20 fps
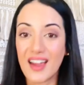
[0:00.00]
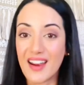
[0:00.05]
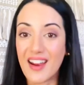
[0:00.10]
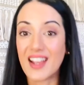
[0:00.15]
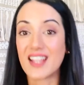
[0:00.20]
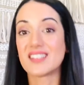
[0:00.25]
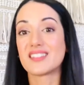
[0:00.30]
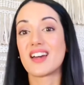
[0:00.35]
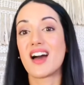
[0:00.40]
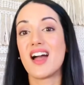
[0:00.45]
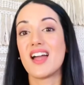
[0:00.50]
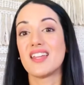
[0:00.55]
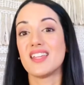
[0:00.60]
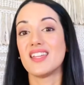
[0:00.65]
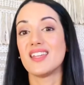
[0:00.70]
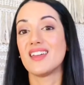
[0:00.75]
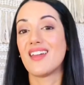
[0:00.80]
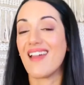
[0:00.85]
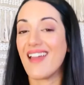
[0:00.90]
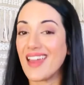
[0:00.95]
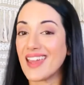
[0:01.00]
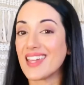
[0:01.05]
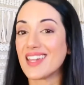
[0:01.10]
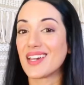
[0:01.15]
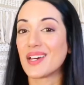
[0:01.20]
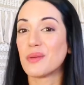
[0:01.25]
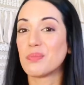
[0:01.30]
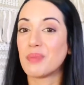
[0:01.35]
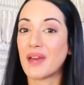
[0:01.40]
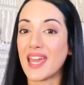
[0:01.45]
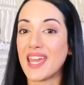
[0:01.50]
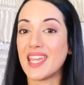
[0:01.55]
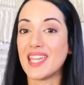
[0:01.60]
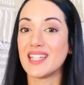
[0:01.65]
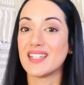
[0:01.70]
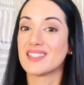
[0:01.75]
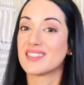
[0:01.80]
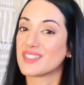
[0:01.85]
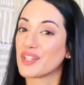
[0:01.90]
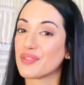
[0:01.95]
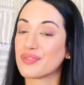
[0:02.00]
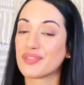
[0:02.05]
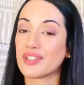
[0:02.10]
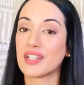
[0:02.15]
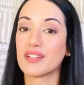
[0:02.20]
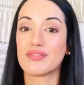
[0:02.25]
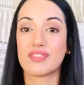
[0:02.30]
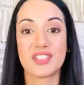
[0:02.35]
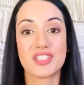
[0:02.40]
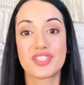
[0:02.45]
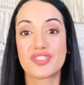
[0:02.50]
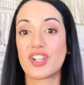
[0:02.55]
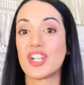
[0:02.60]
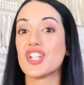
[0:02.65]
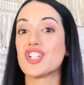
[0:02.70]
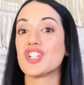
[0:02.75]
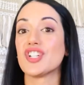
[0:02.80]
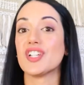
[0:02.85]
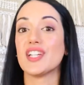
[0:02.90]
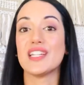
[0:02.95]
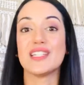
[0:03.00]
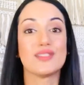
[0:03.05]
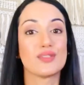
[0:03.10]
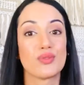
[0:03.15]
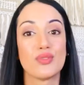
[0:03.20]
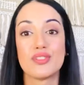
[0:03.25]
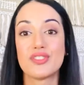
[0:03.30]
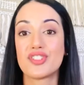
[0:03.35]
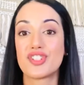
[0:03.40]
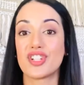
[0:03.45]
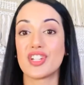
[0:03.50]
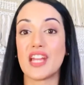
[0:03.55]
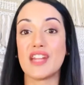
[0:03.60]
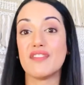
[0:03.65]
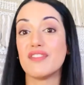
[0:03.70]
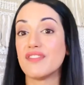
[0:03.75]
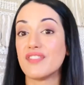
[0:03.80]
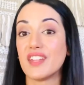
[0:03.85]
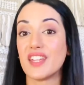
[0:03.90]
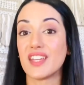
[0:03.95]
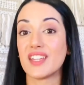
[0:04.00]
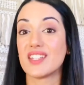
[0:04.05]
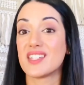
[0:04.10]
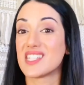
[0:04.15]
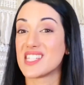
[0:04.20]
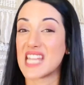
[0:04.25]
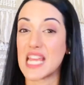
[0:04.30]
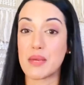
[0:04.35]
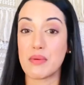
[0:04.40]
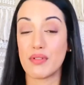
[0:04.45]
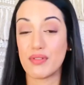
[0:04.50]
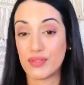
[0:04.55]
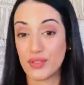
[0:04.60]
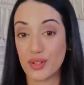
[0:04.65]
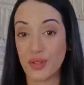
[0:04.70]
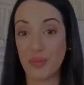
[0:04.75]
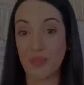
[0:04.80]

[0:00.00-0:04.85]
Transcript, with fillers: anxiety, anger, pain, suffering, frustration, exhaustion, and fear, to name a few.